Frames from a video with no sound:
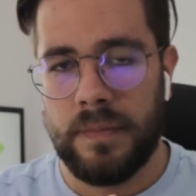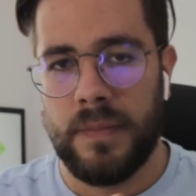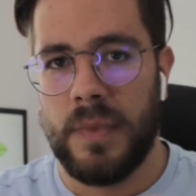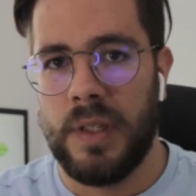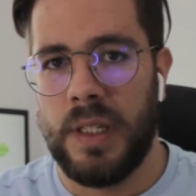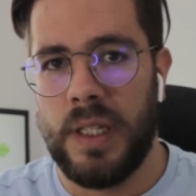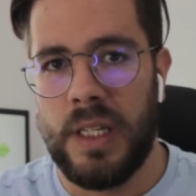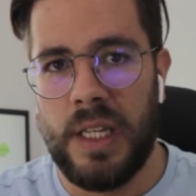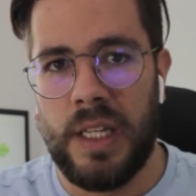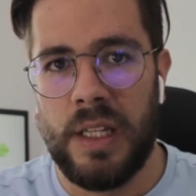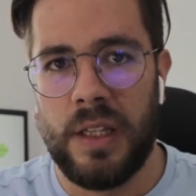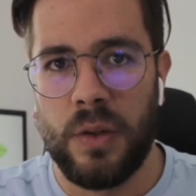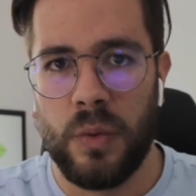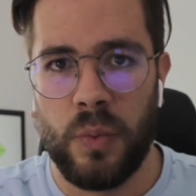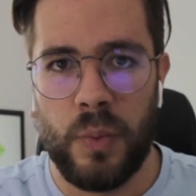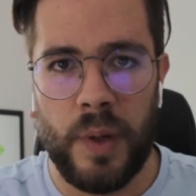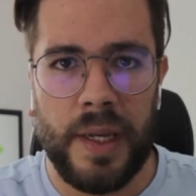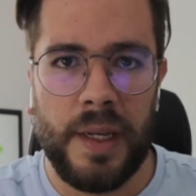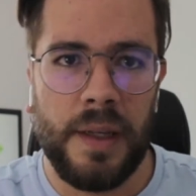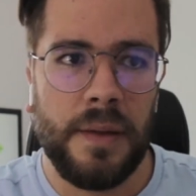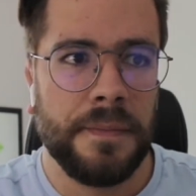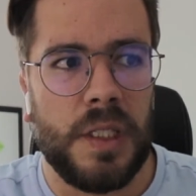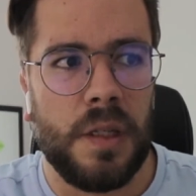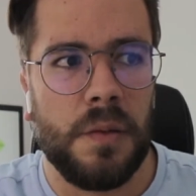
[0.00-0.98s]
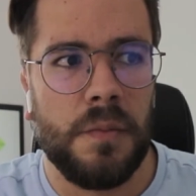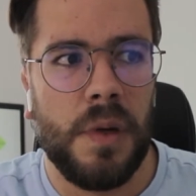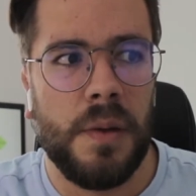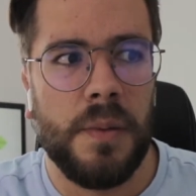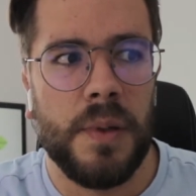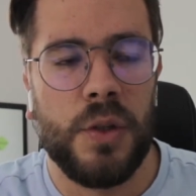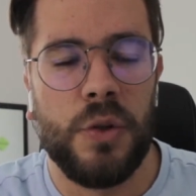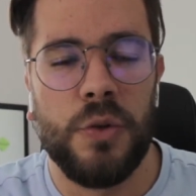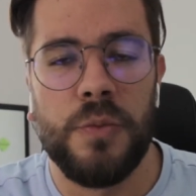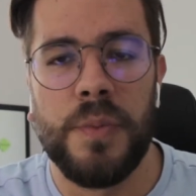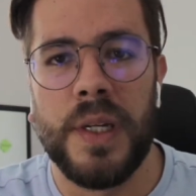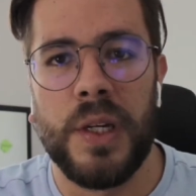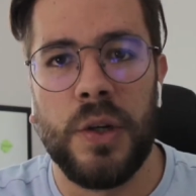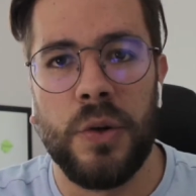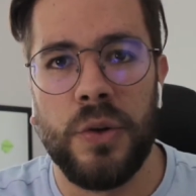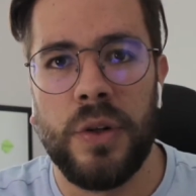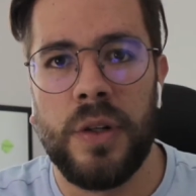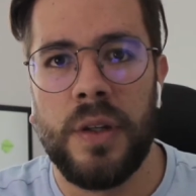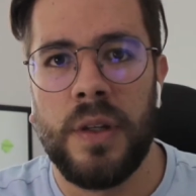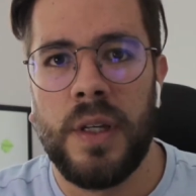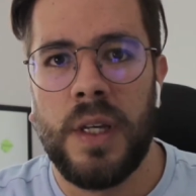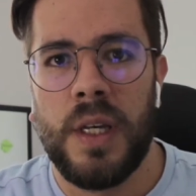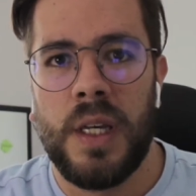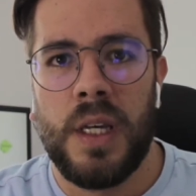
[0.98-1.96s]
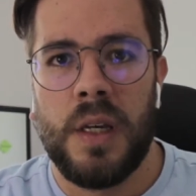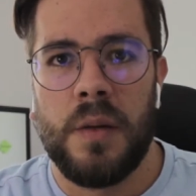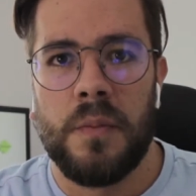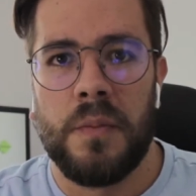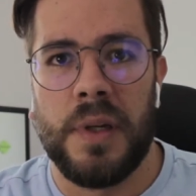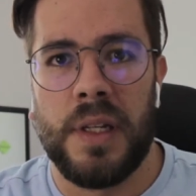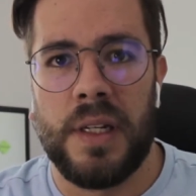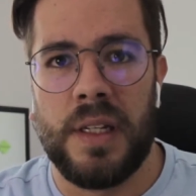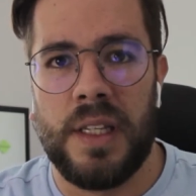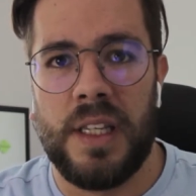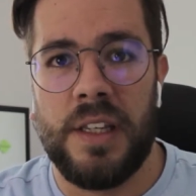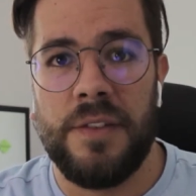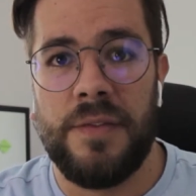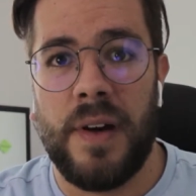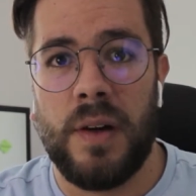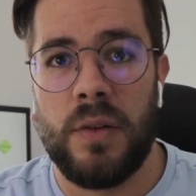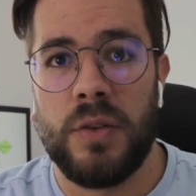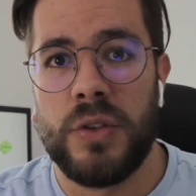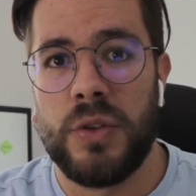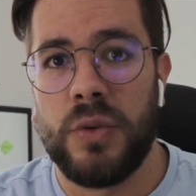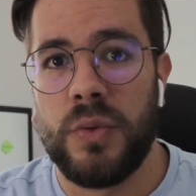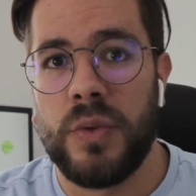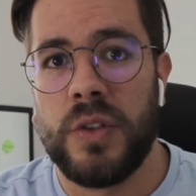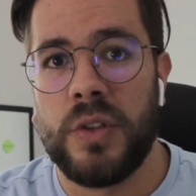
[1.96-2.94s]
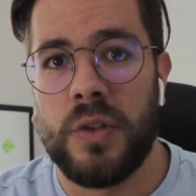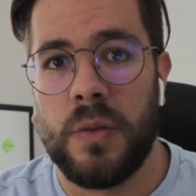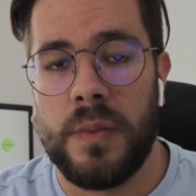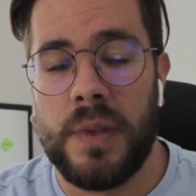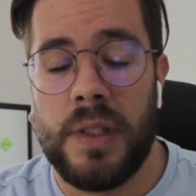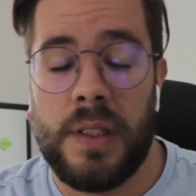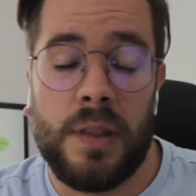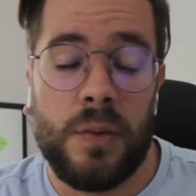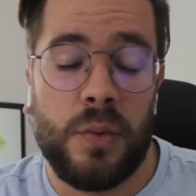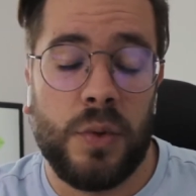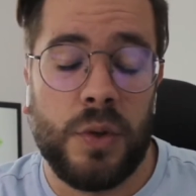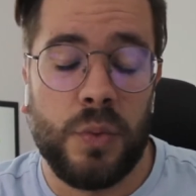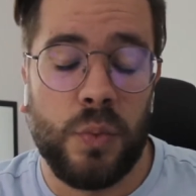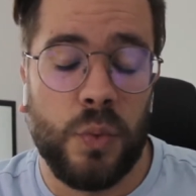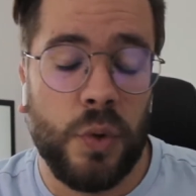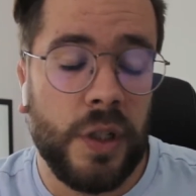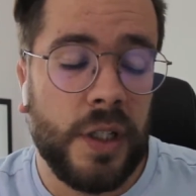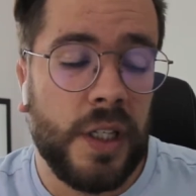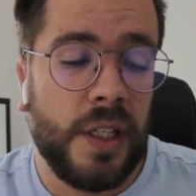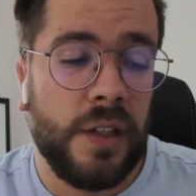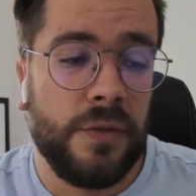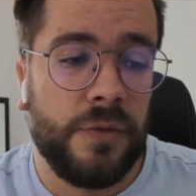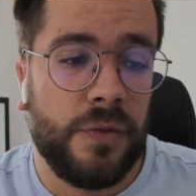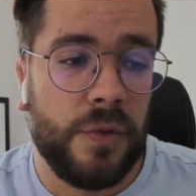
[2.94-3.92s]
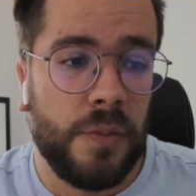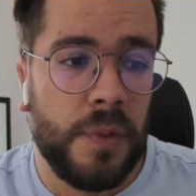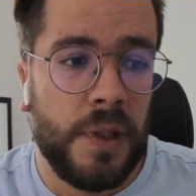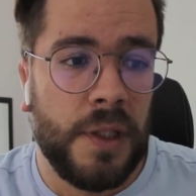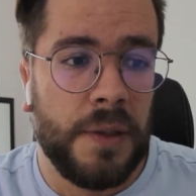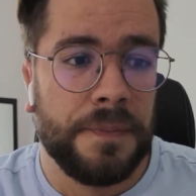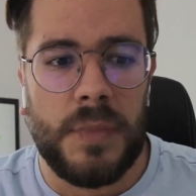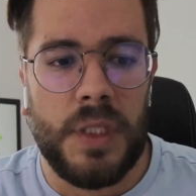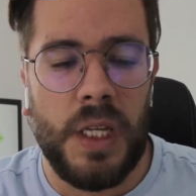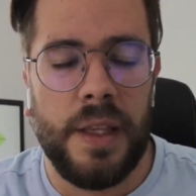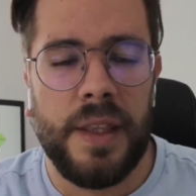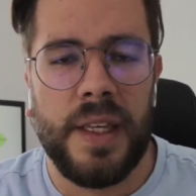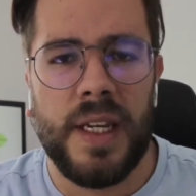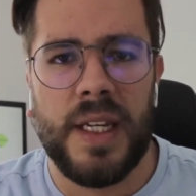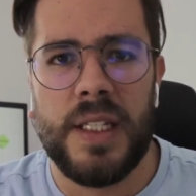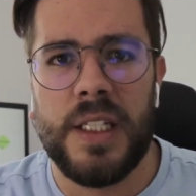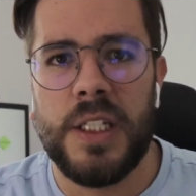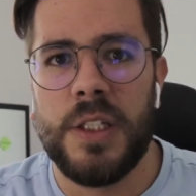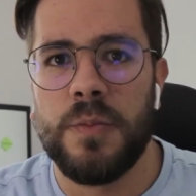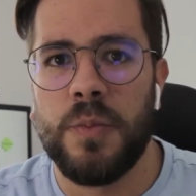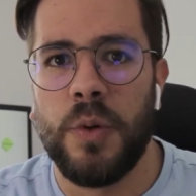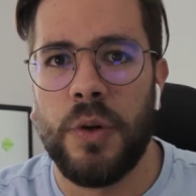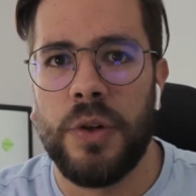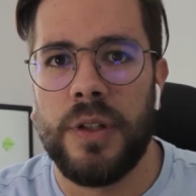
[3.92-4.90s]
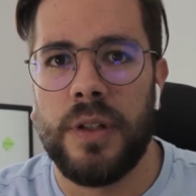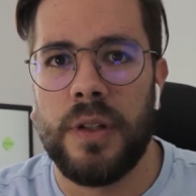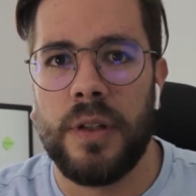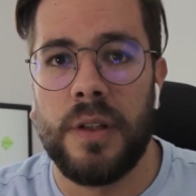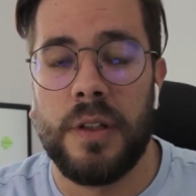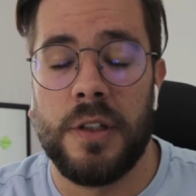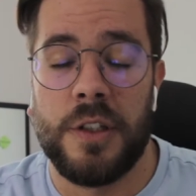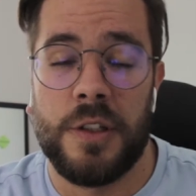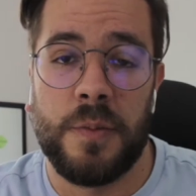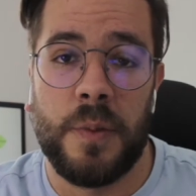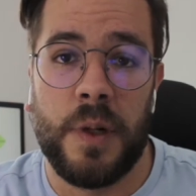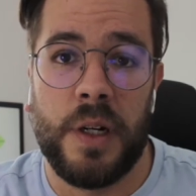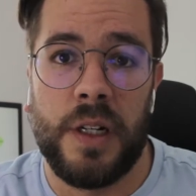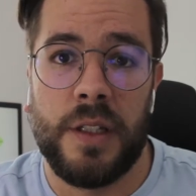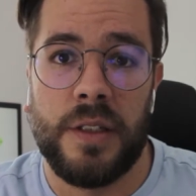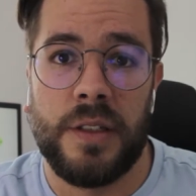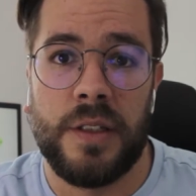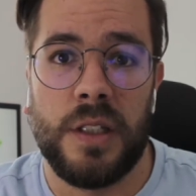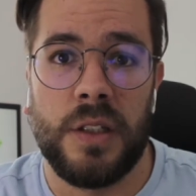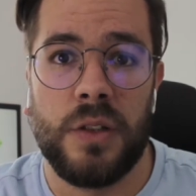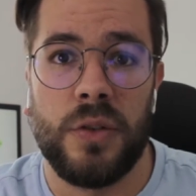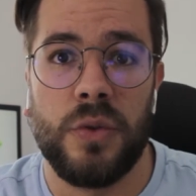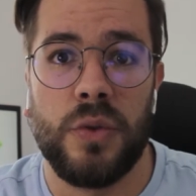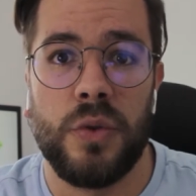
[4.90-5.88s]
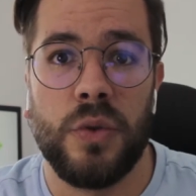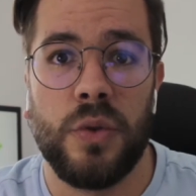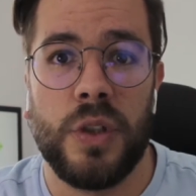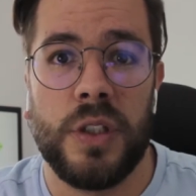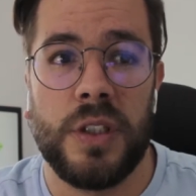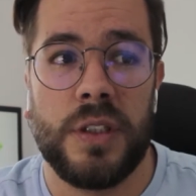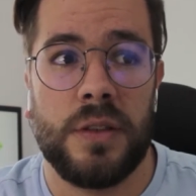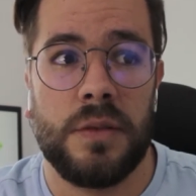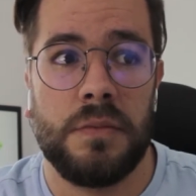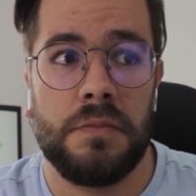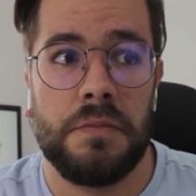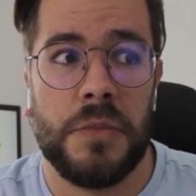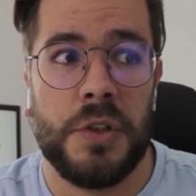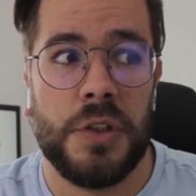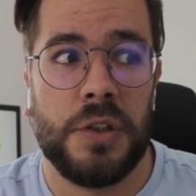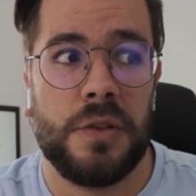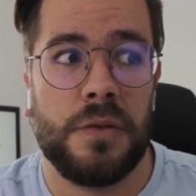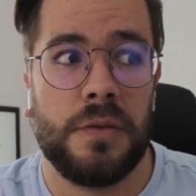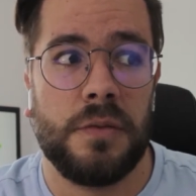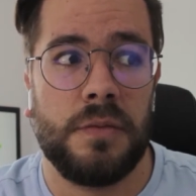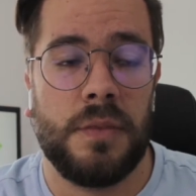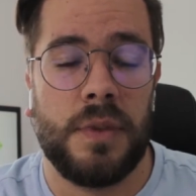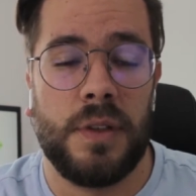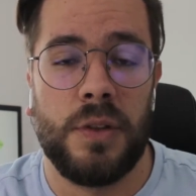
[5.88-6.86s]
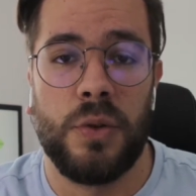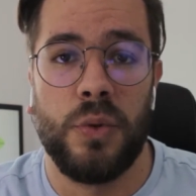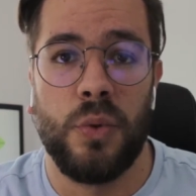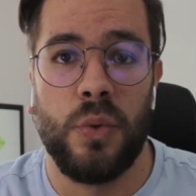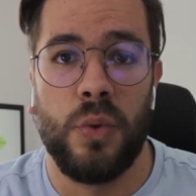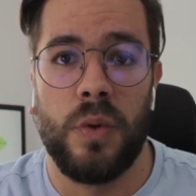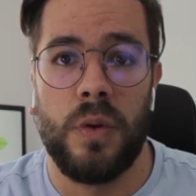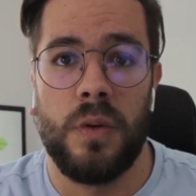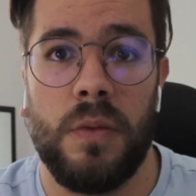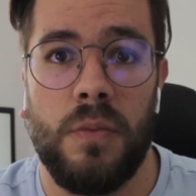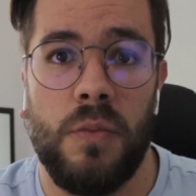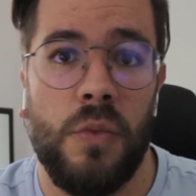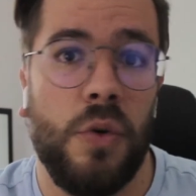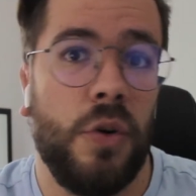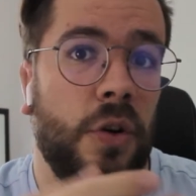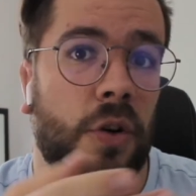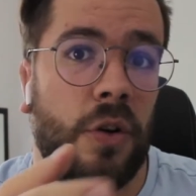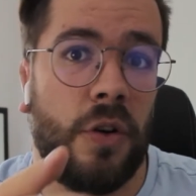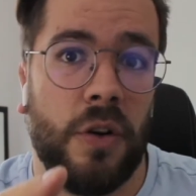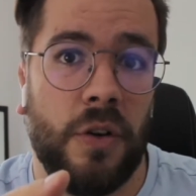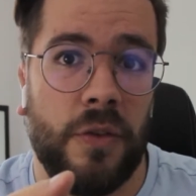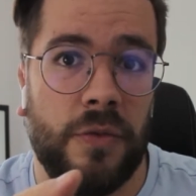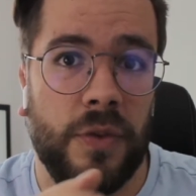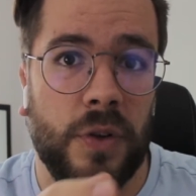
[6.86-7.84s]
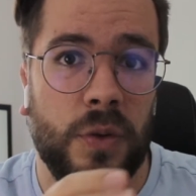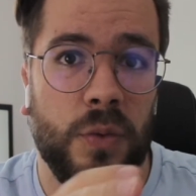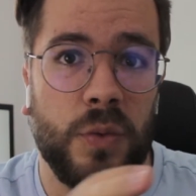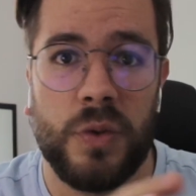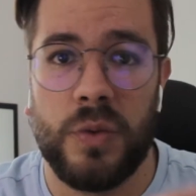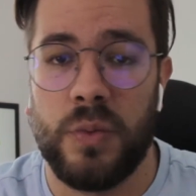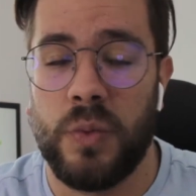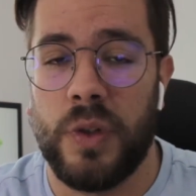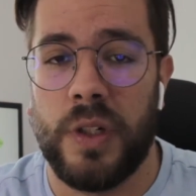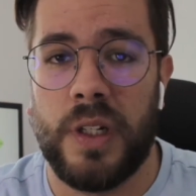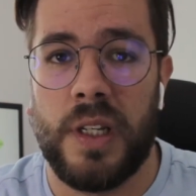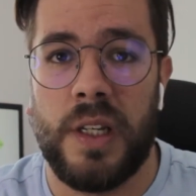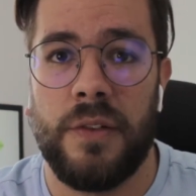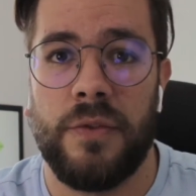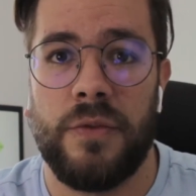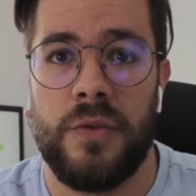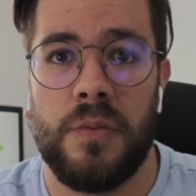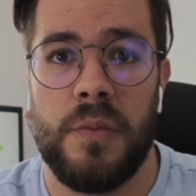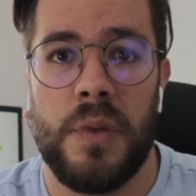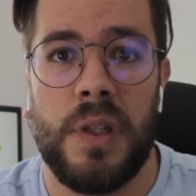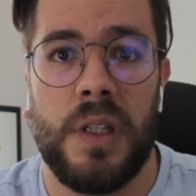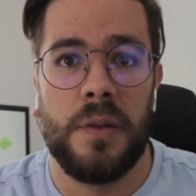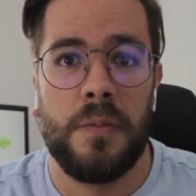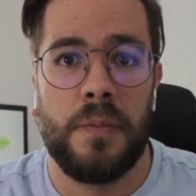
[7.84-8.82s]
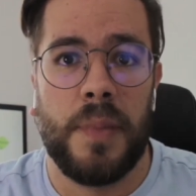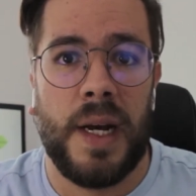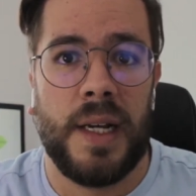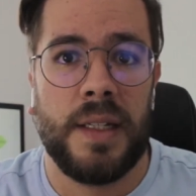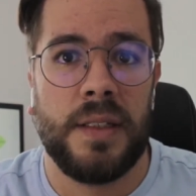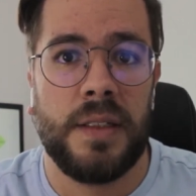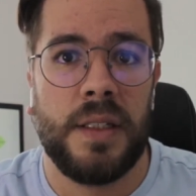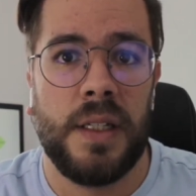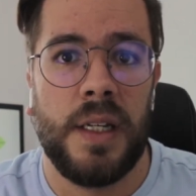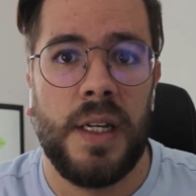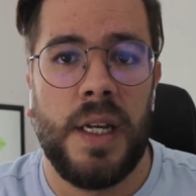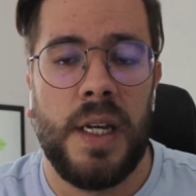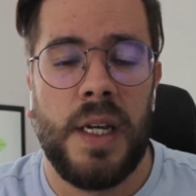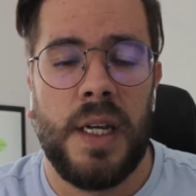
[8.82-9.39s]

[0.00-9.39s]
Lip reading: either way maybe could be good, but if I was doing something that was working for me, I think at this point the smartest thing to do is just do more of what was working for me in the past.